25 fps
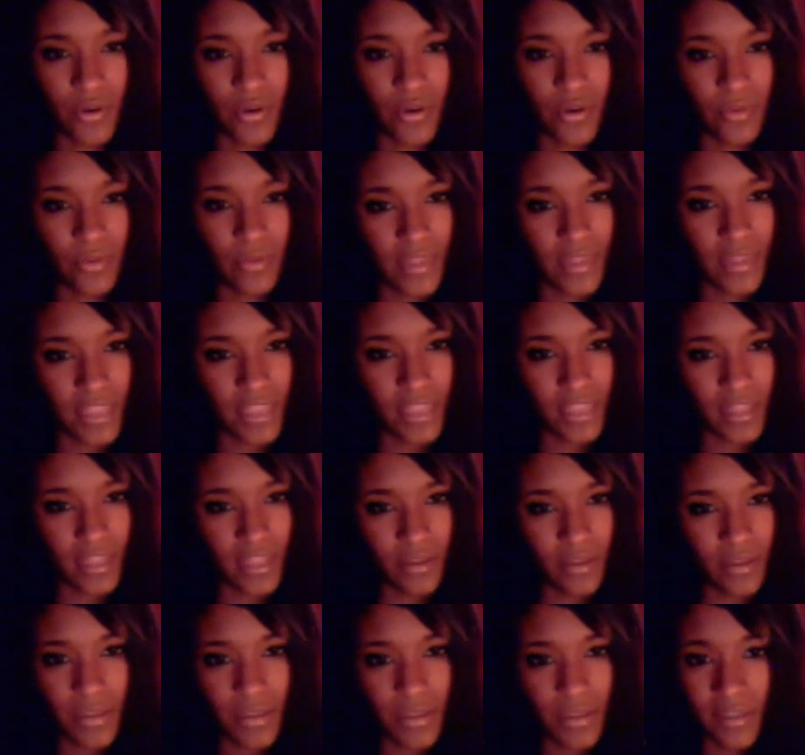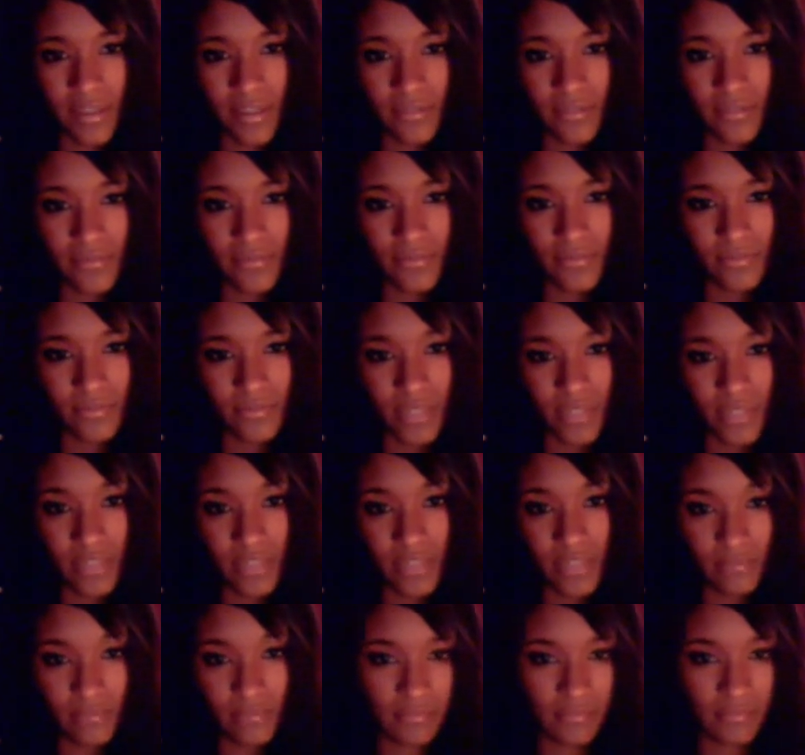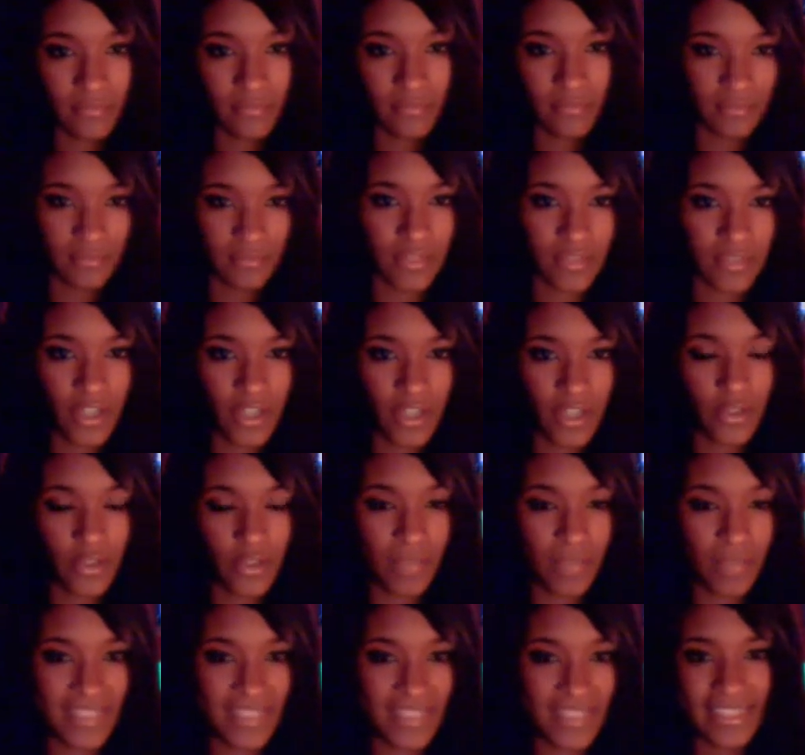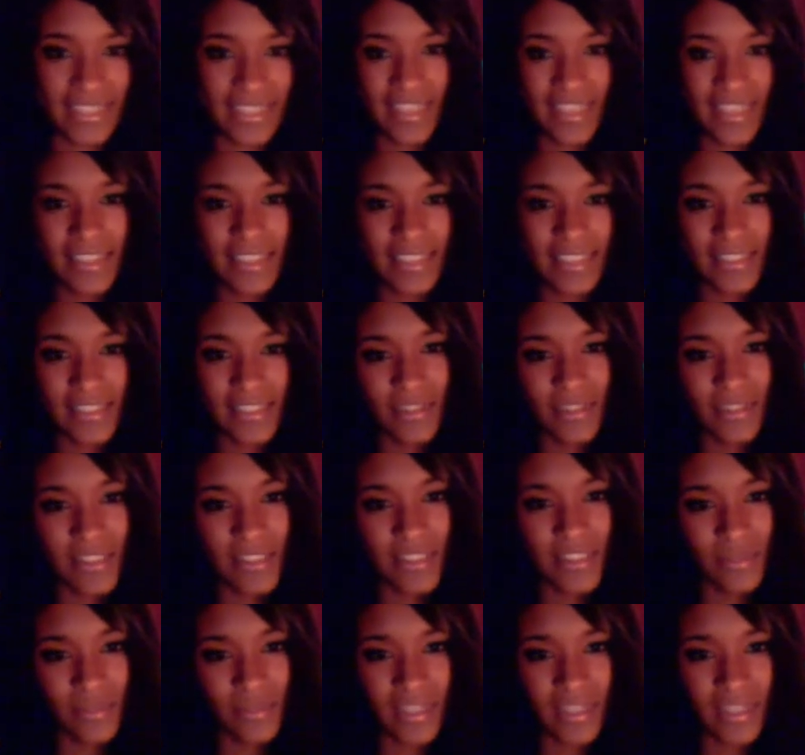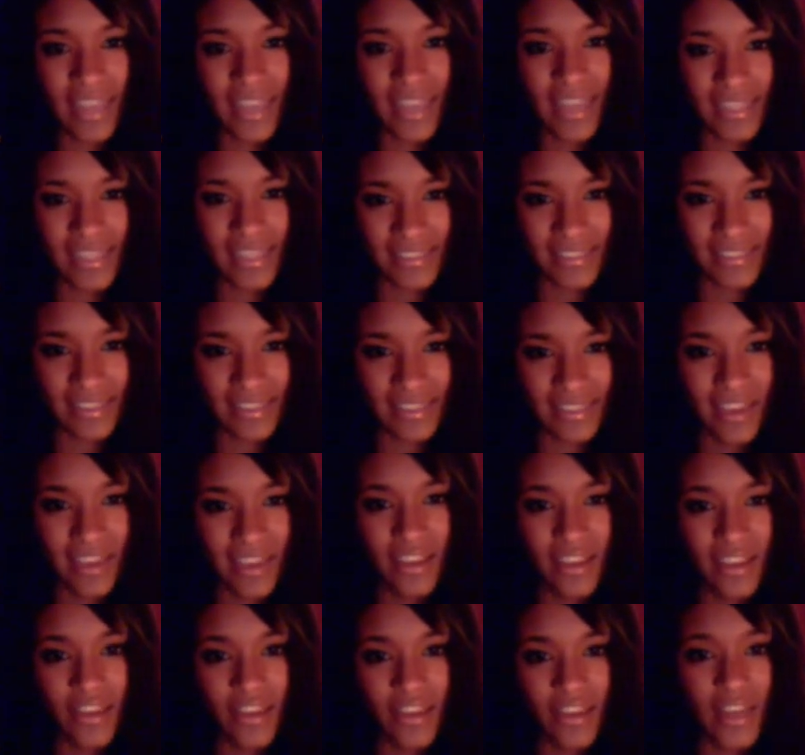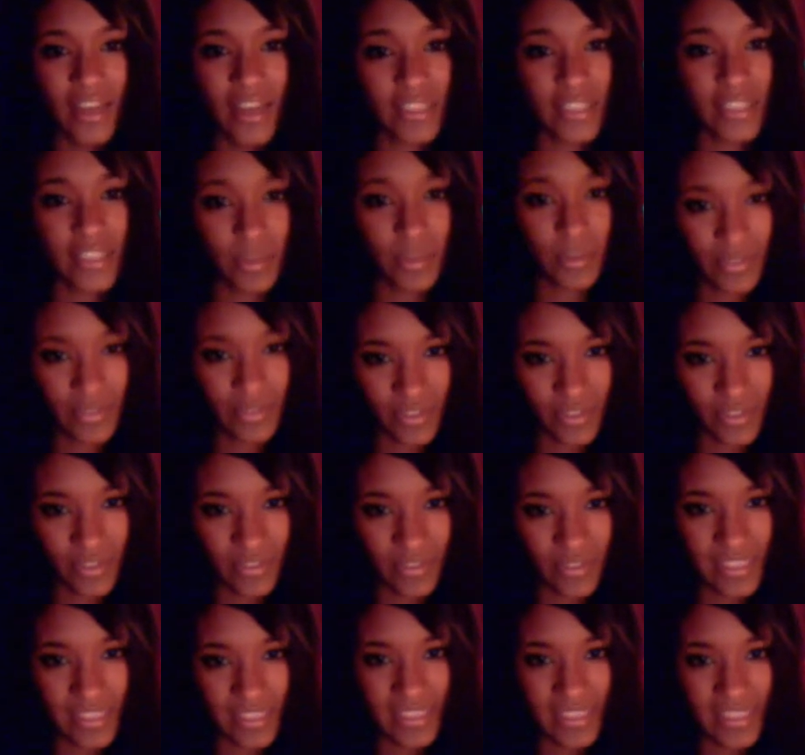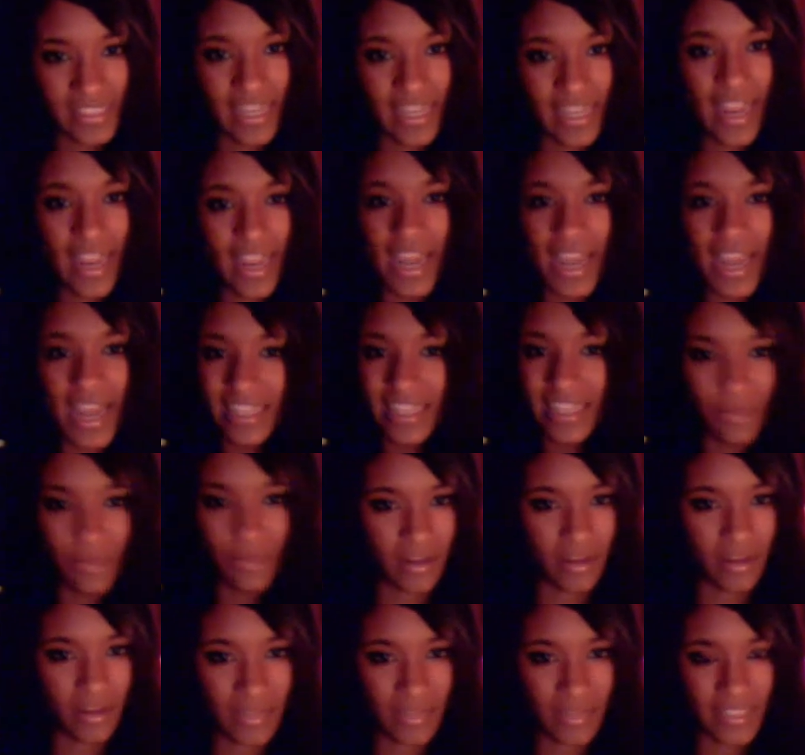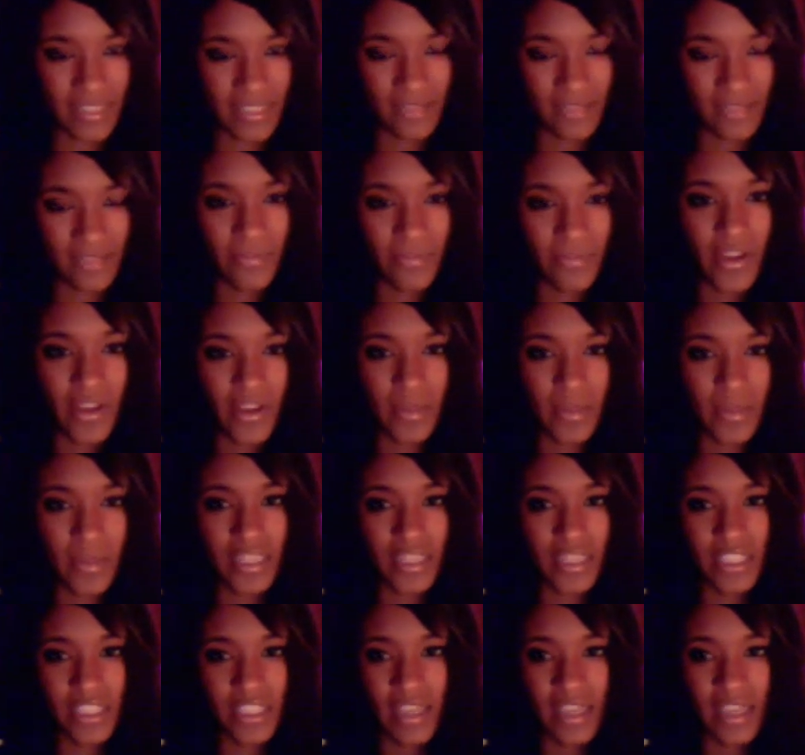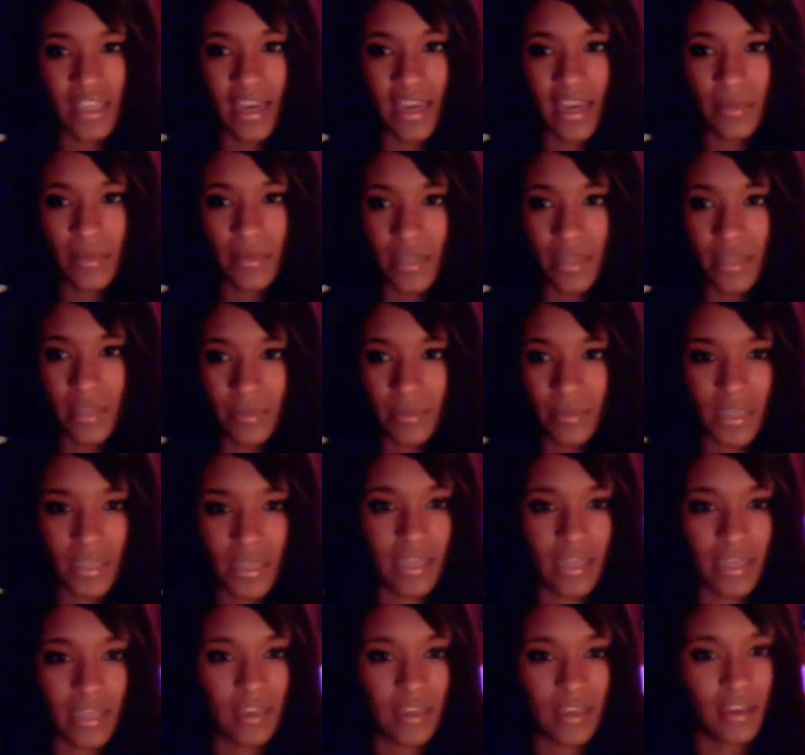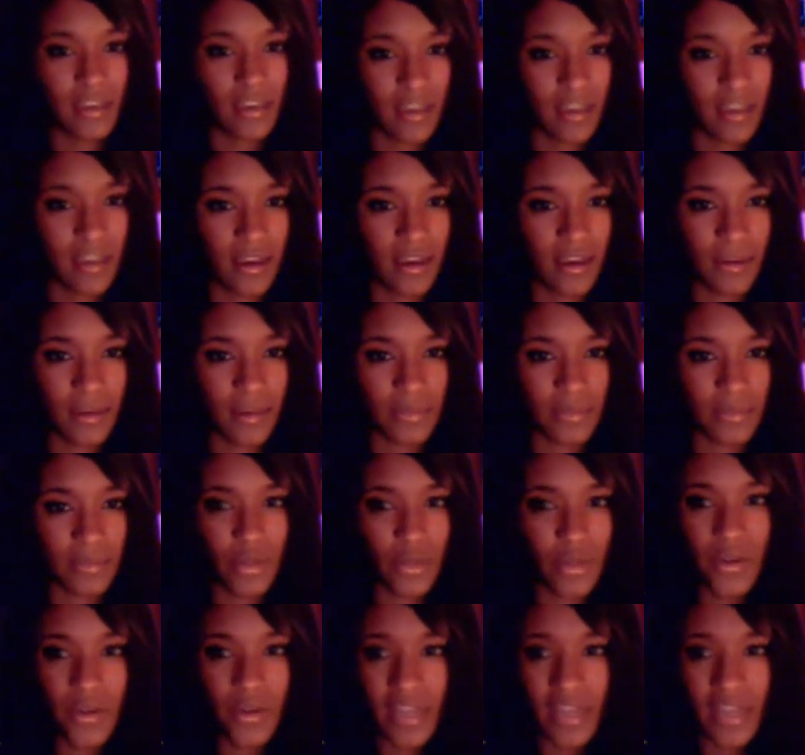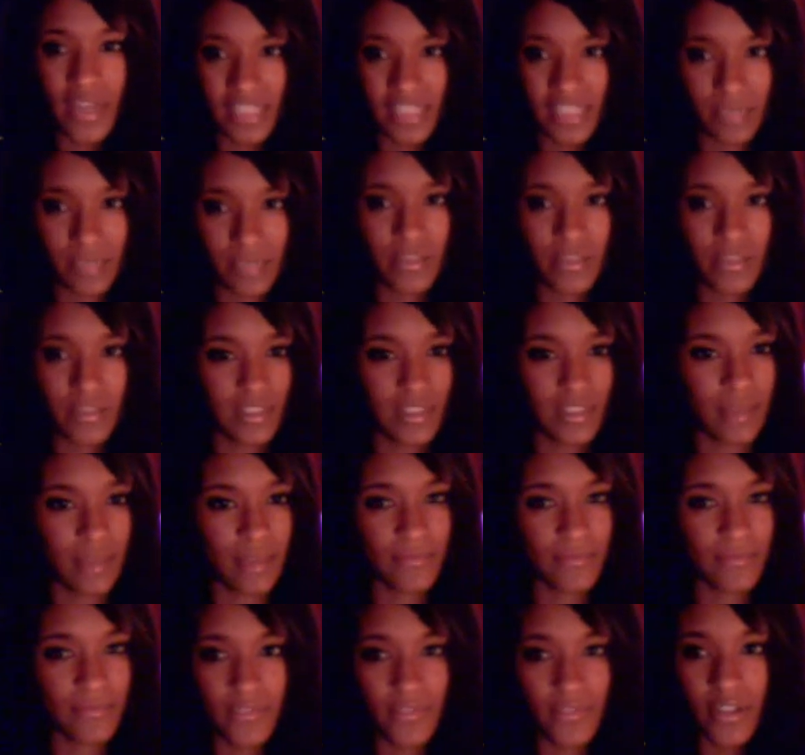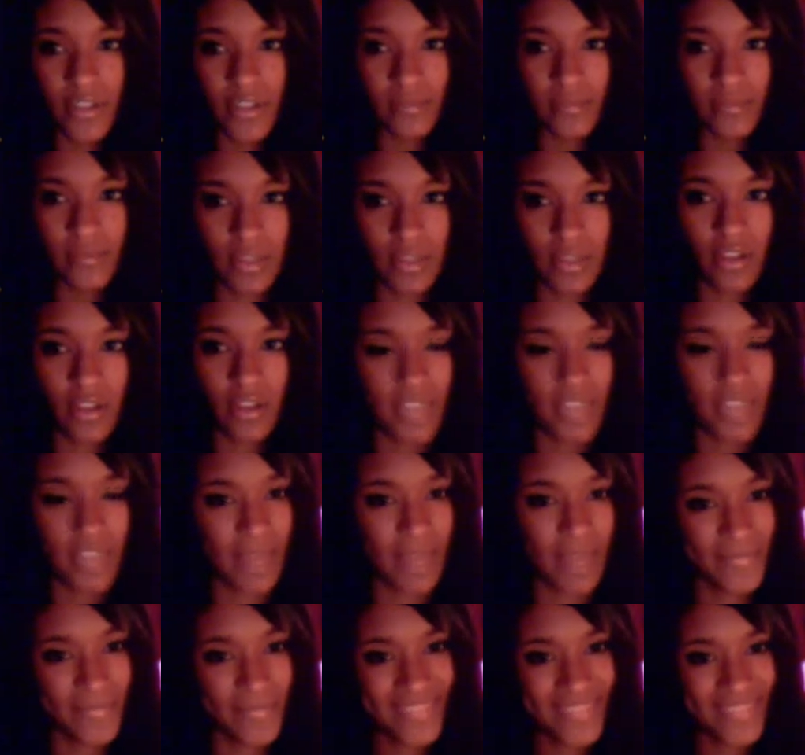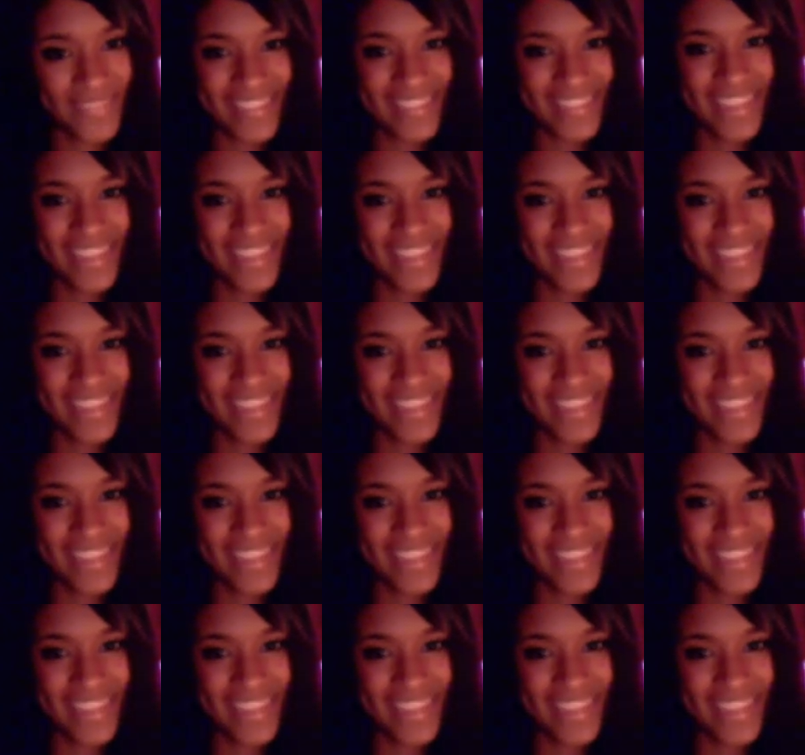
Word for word: order within a week of when you placed it, and so that's really nice. Good customer service, and I highly recommend it very much. I'm going to be loyal customer to them for a long time.